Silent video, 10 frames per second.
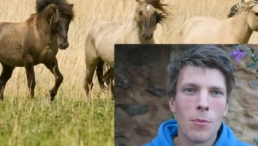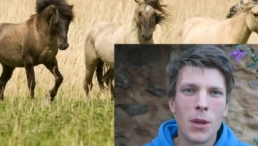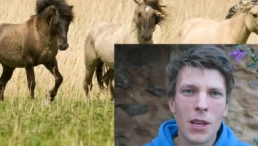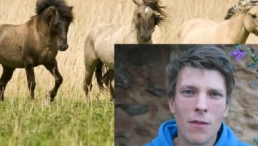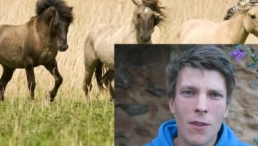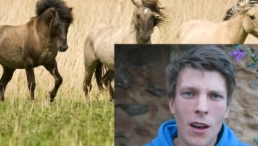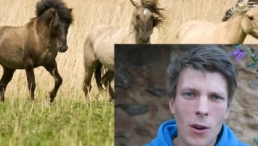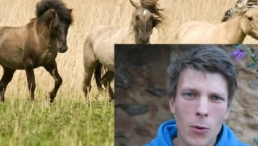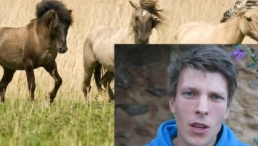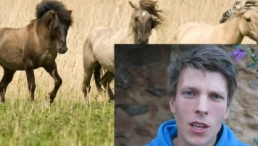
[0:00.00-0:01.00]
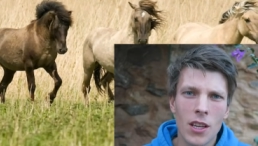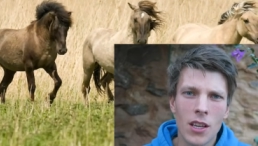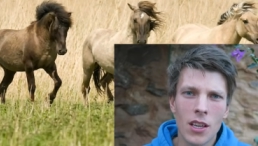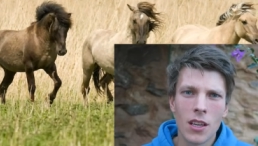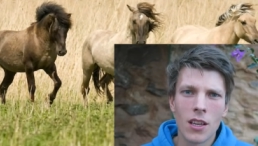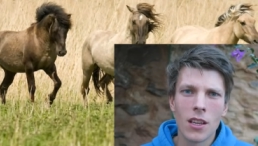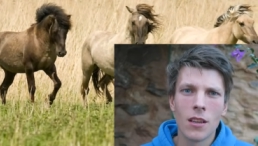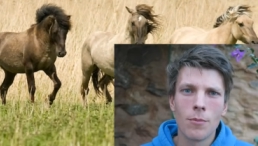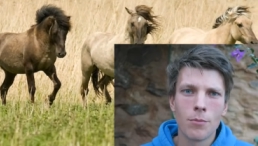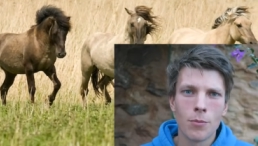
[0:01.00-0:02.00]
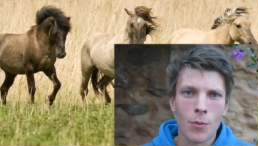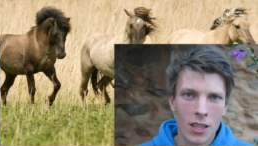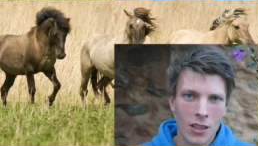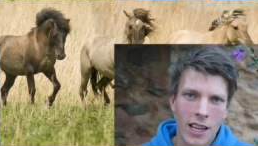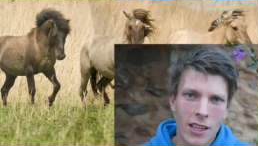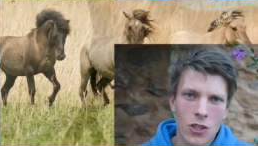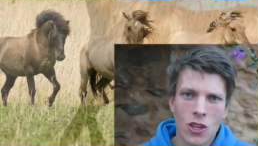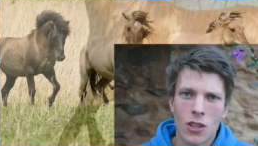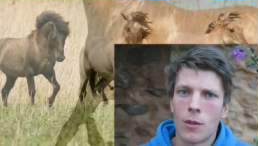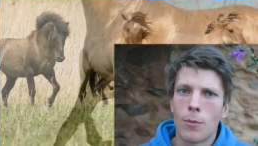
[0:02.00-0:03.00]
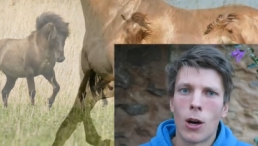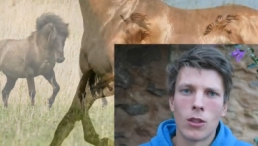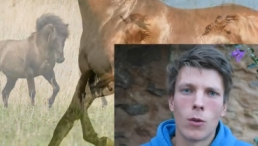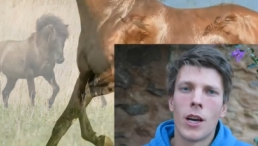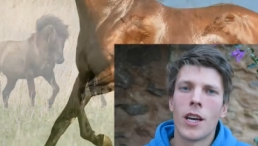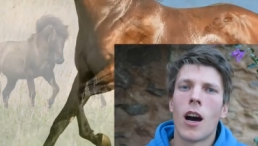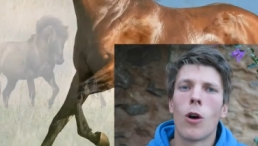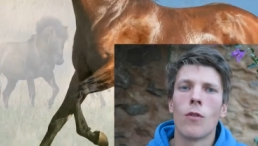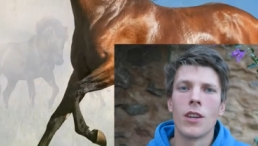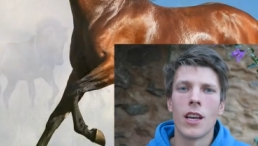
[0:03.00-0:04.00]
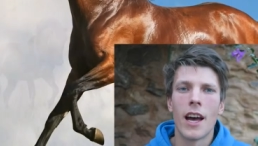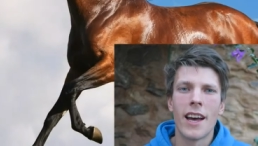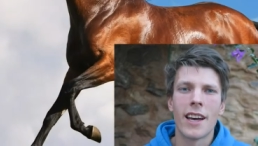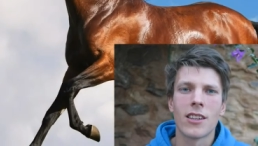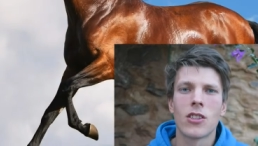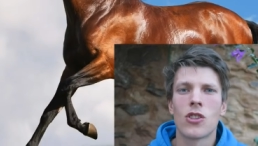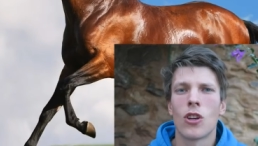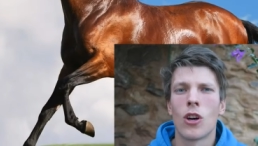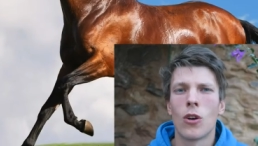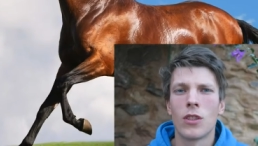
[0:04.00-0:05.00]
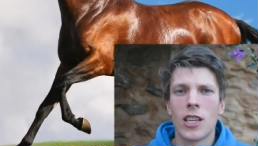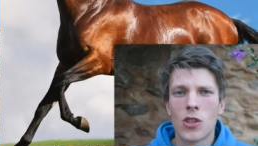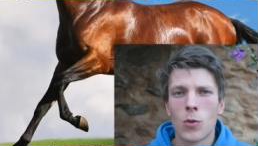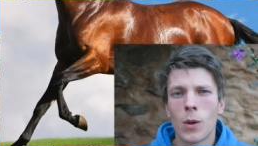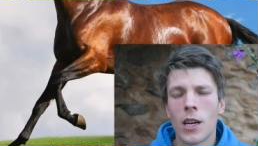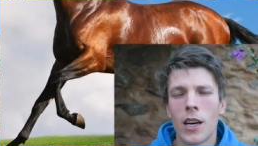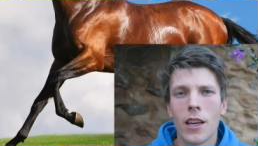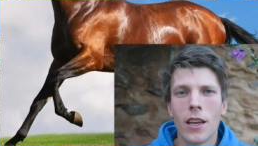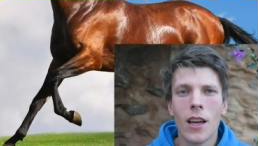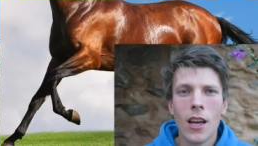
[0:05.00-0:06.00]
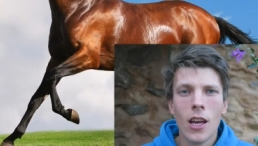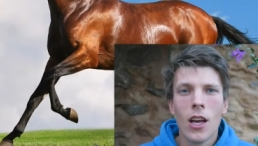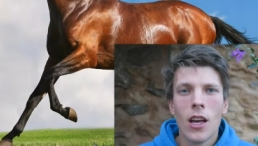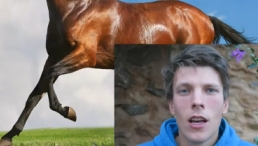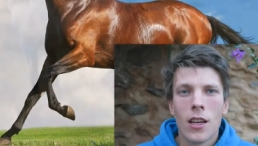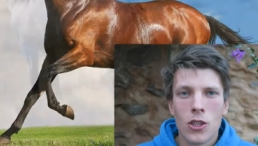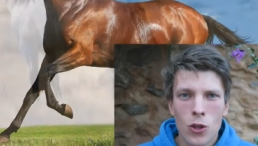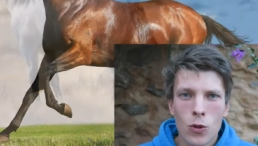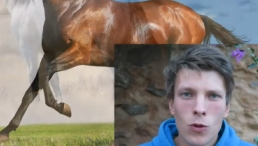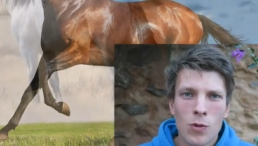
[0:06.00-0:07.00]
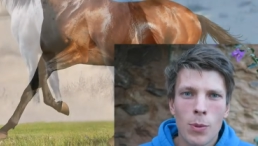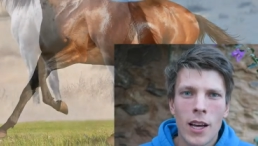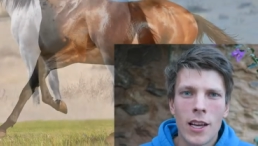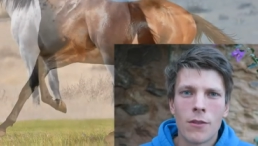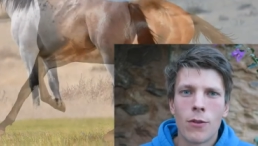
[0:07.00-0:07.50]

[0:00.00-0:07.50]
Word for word: be very intelligent about the way how we act so that's why choose plant